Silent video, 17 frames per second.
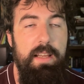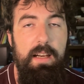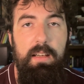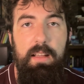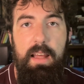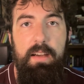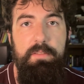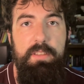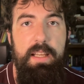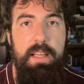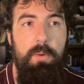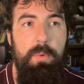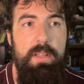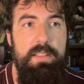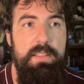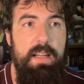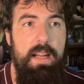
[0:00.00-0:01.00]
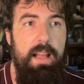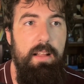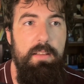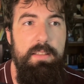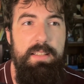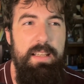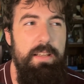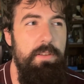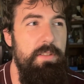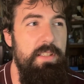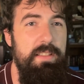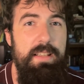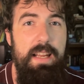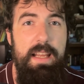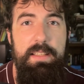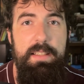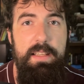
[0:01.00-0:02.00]
You get a lot of Tailwind styles. He uses
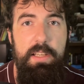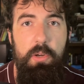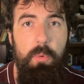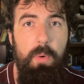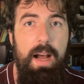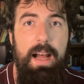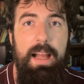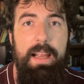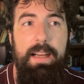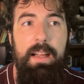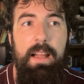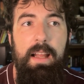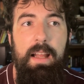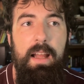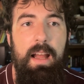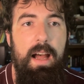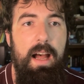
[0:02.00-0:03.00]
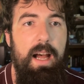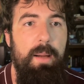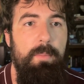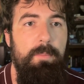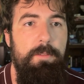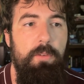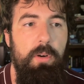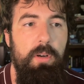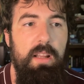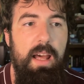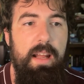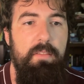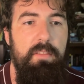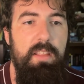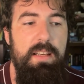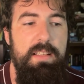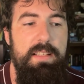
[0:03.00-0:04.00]
Daisy UI for a lot
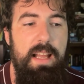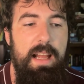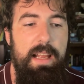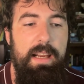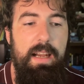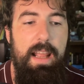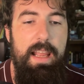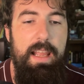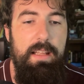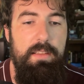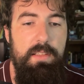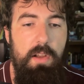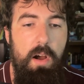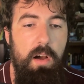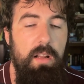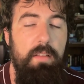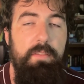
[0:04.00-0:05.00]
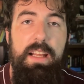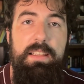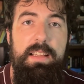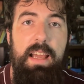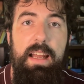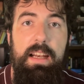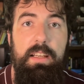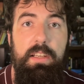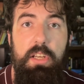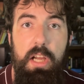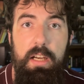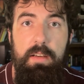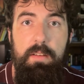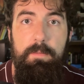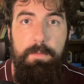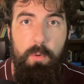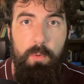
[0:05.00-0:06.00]
of the design, and all of that's kind of
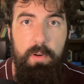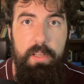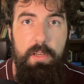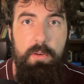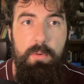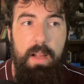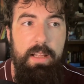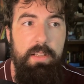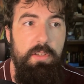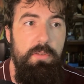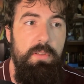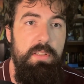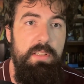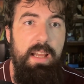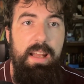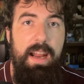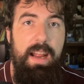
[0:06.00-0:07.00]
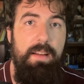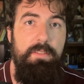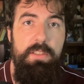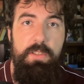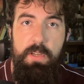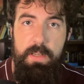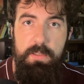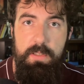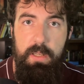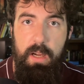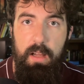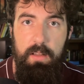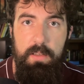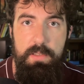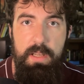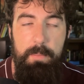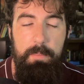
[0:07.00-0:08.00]
done for you, and you just kind of have to change the
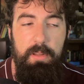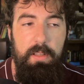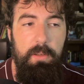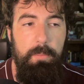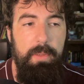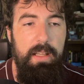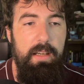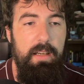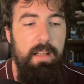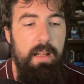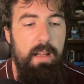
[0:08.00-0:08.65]
colors up a little bit.